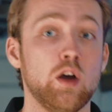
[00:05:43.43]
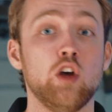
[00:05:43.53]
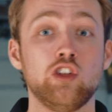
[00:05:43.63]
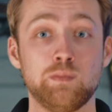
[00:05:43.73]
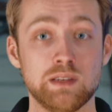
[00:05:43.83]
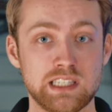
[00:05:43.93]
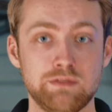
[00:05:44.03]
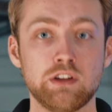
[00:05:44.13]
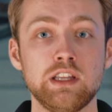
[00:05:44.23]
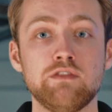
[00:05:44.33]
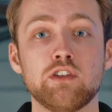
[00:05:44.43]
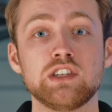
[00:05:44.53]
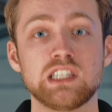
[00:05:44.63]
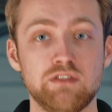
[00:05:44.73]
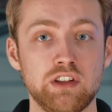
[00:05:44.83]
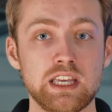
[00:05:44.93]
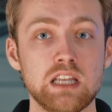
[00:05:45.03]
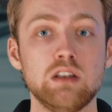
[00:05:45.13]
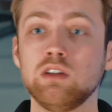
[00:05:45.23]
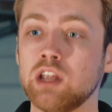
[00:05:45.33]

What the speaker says: specifically for the civilian,